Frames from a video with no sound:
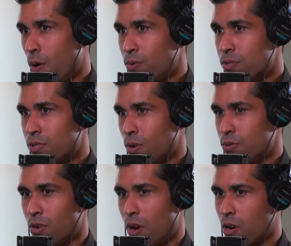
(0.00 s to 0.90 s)

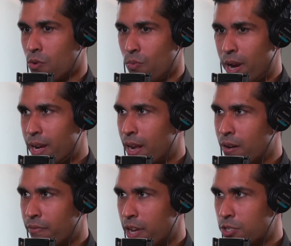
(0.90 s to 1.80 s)
those are all great
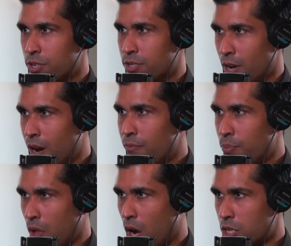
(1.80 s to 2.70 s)
innovations of
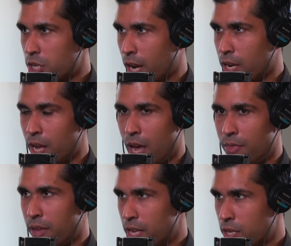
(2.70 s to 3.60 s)
blockchain
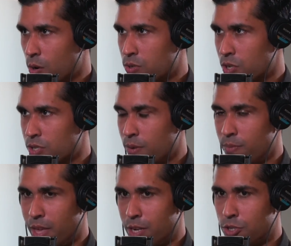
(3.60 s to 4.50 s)
and the
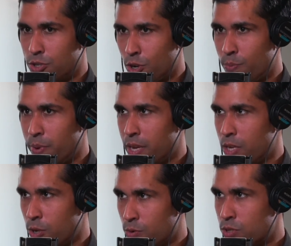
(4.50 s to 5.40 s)
ecosystem that should be
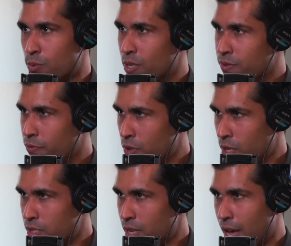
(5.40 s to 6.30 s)
used to its
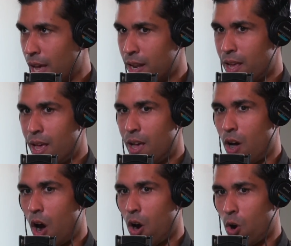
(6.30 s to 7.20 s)
fullest. And
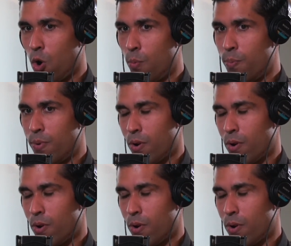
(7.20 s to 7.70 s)
our hope,